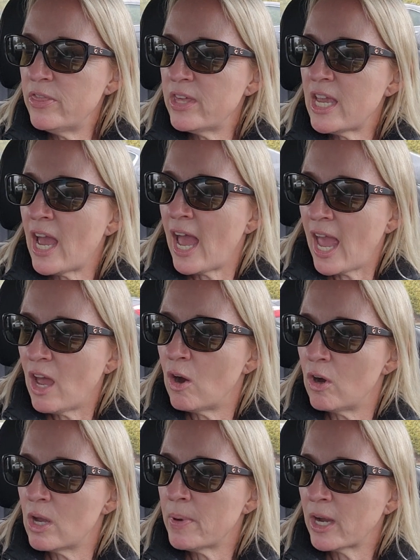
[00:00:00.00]
in the
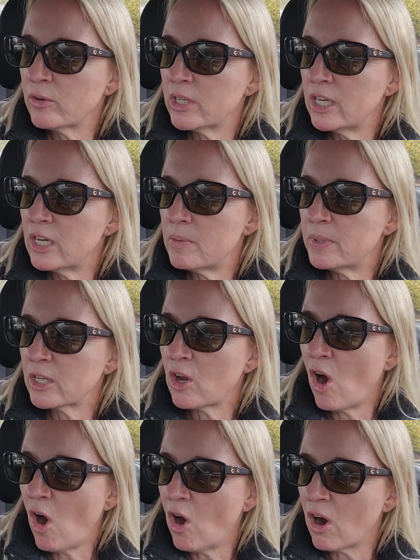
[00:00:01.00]
hell am I going to get him in the
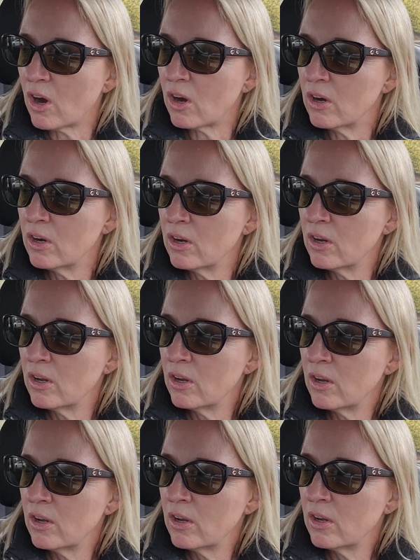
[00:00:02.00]
car?
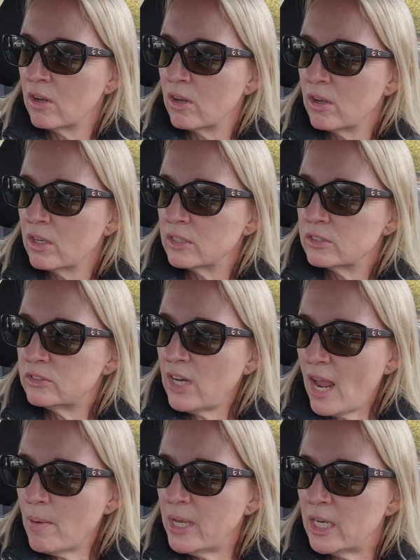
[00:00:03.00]

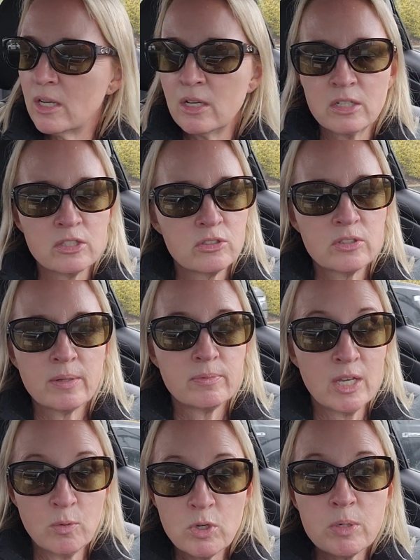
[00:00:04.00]
Damn it. That
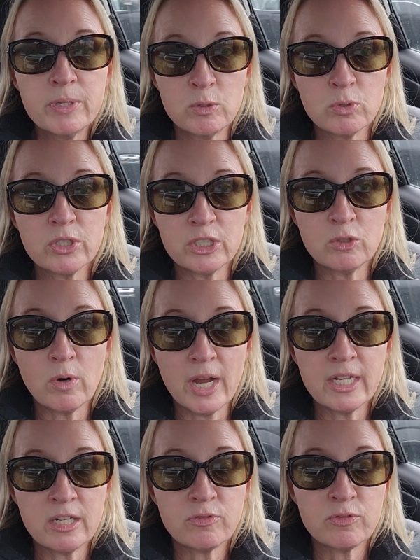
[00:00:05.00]
it would have been really
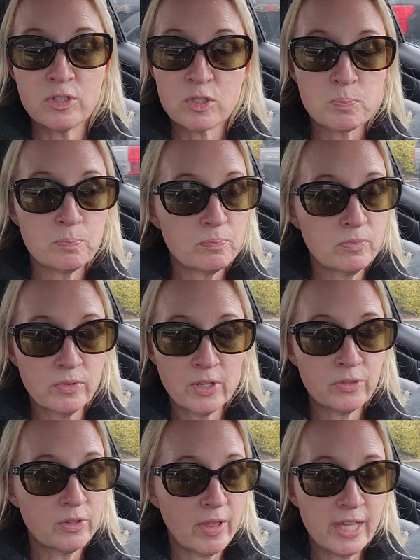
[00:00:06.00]
great if this
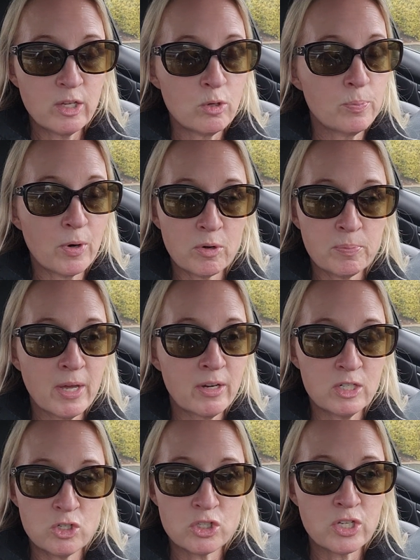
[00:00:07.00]
the, the lady who brought him out
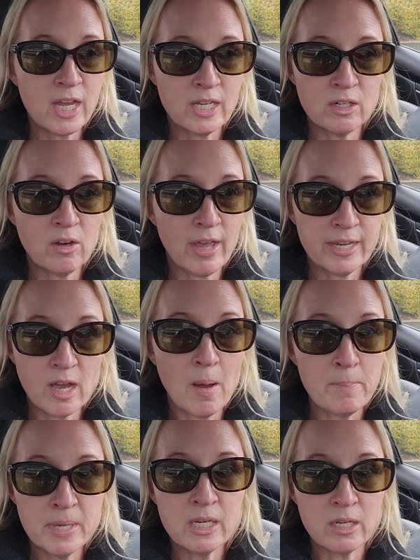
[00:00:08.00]
had just taken like a
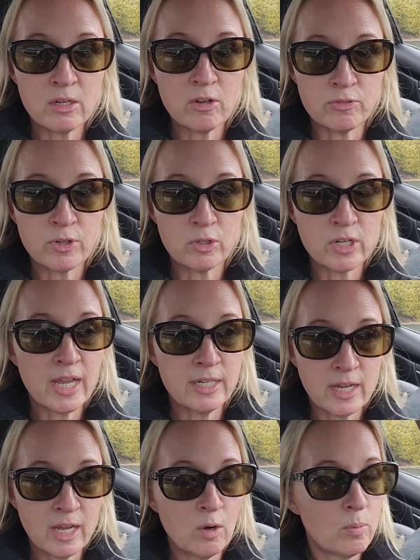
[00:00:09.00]
minute of her day
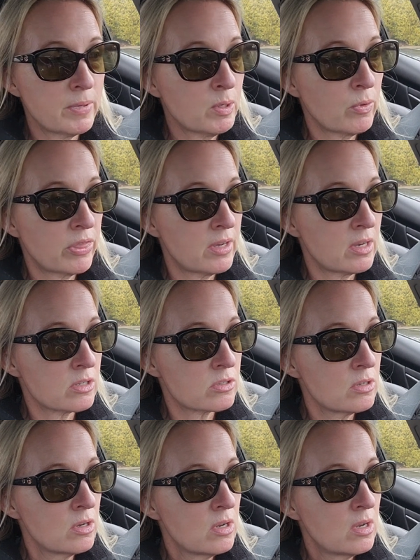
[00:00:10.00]
to help me with
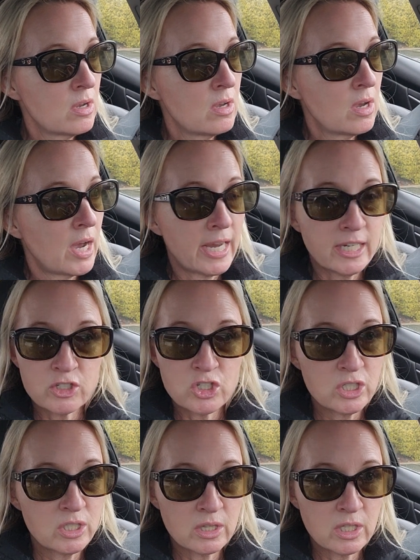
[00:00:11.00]
this. I guess
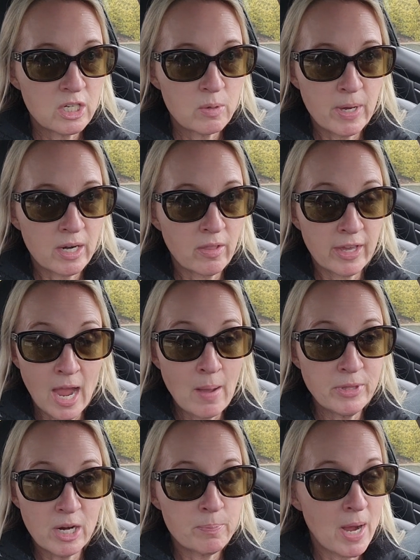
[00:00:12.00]
she didn't think about it. Like,
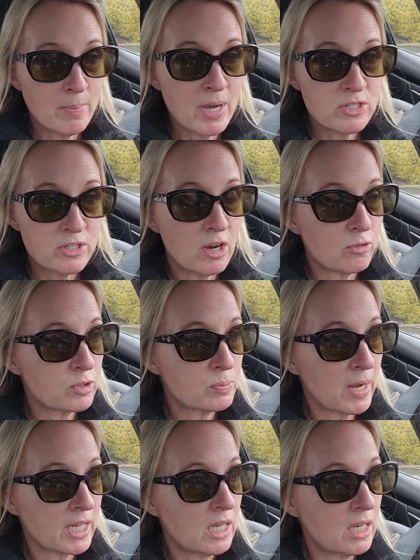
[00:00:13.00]
I'm there by myself with
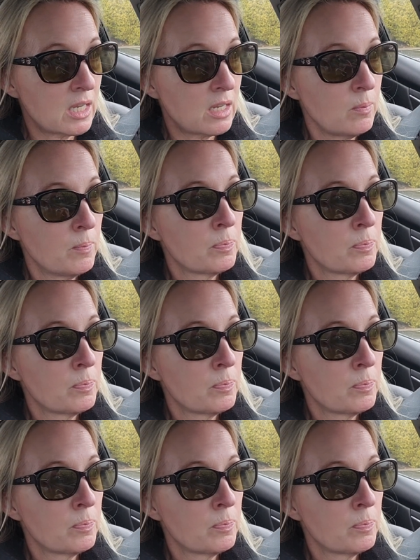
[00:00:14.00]
my kid.